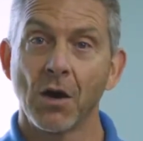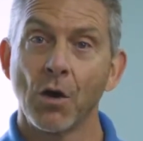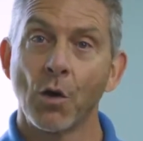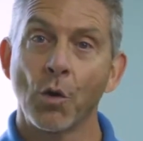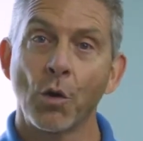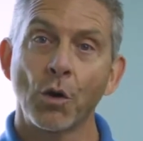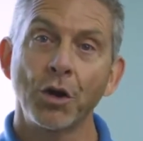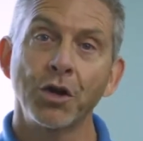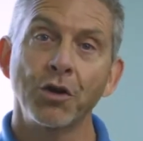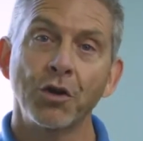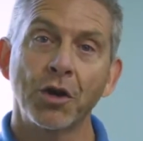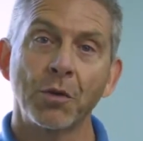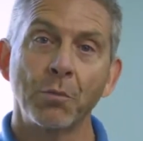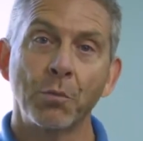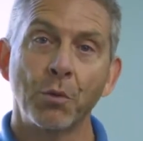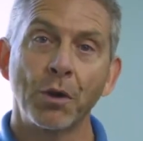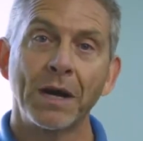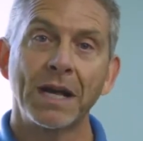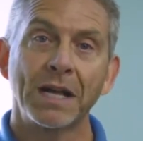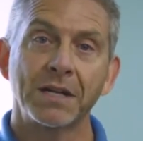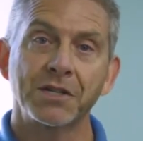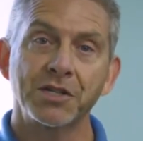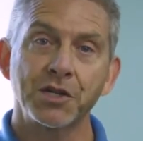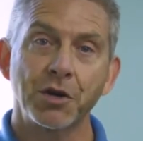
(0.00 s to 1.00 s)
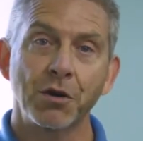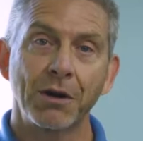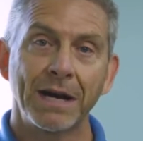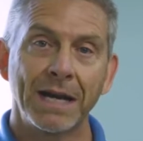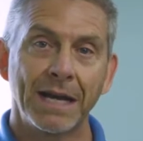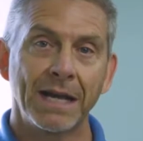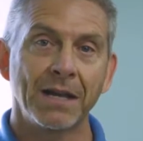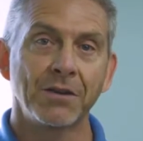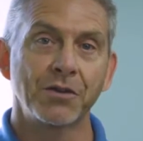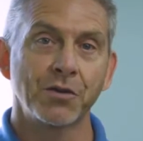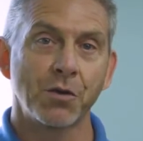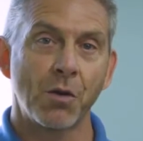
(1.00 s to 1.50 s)
or you can bring a screen
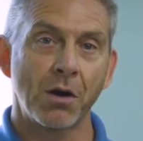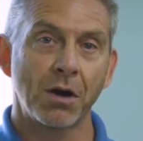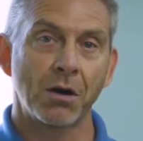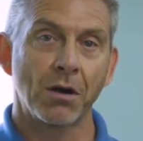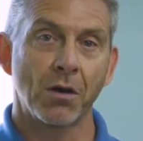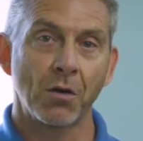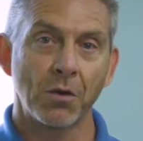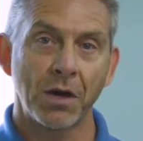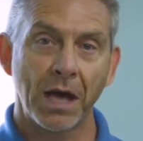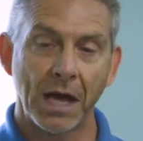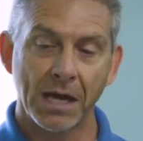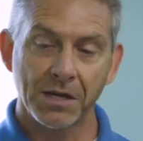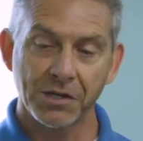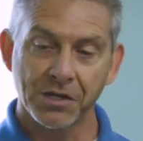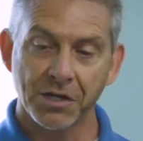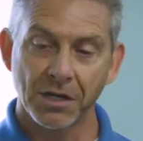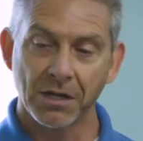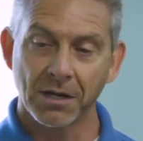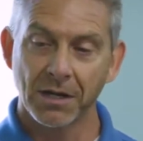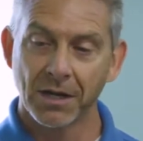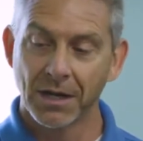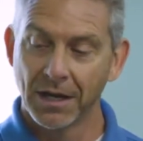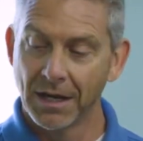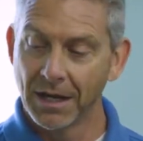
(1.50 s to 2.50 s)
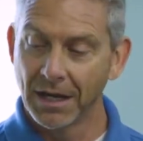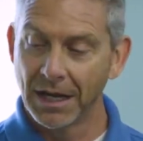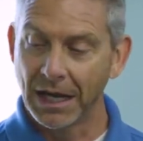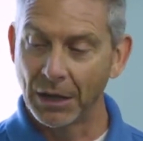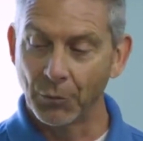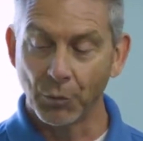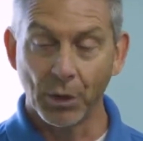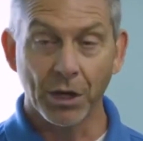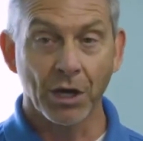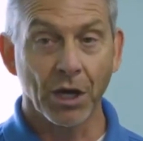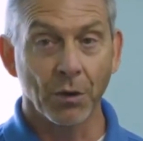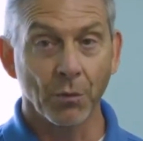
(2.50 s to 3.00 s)
into our location
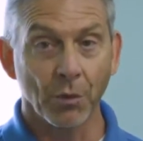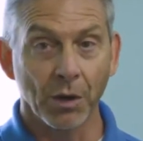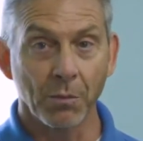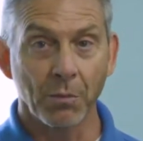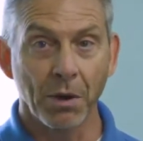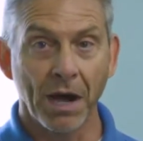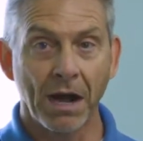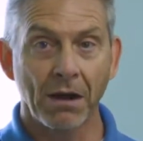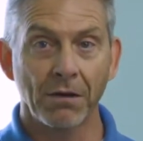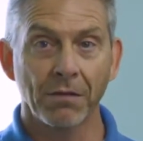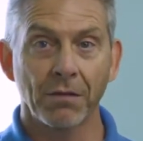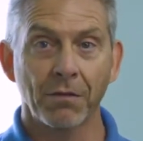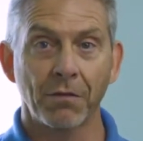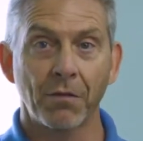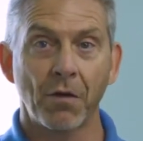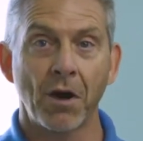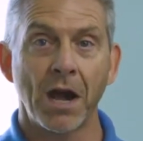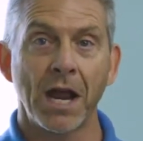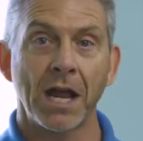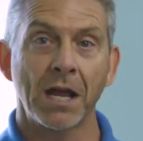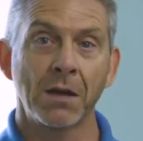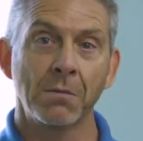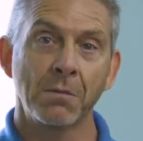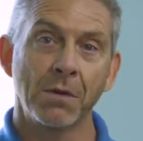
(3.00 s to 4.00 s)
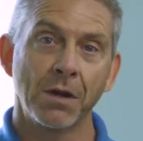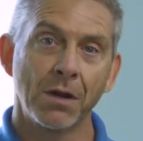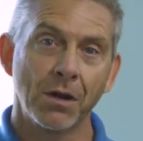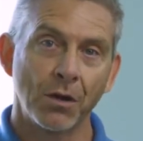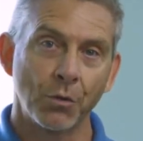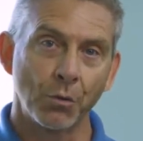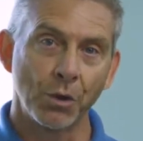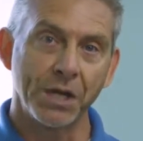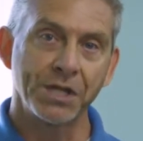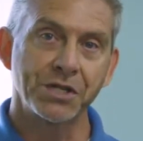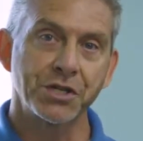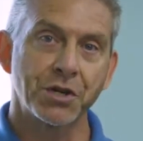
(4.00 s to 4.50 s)
and we can repair the frame,
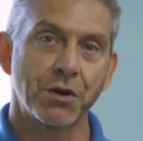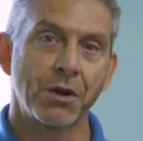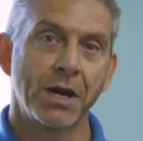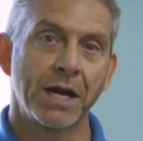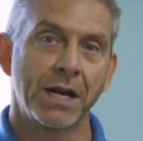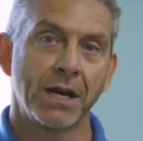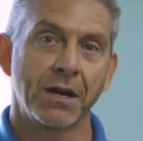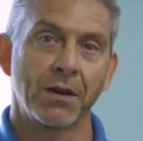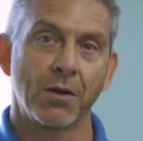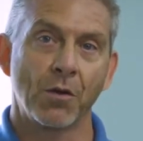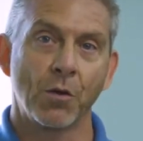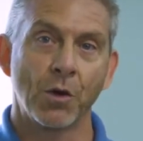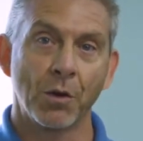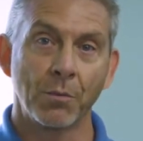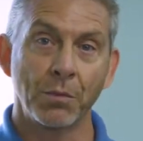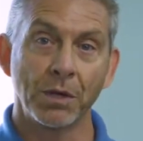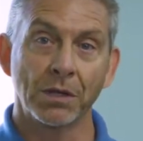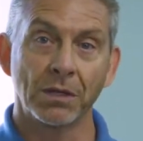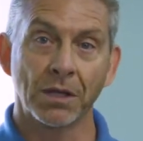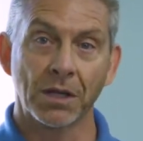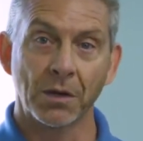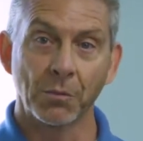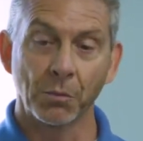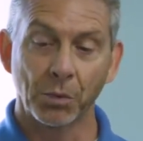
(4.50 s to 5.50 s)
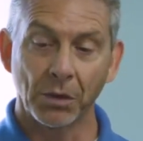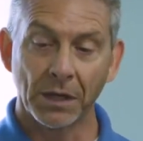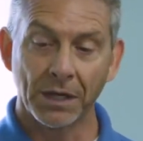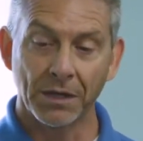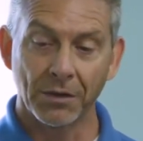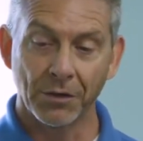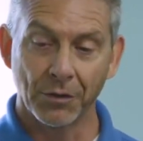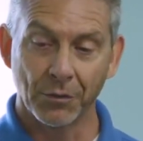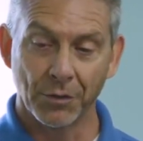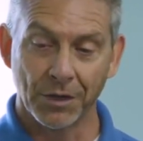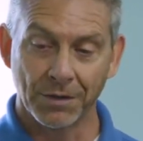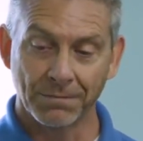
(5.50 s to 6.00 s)
rescreen it, or build a complete
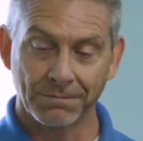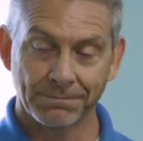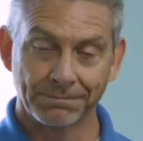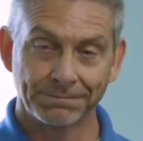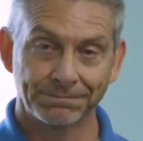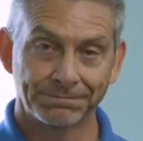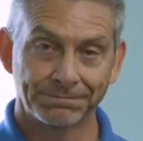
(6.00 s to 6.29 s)
new one.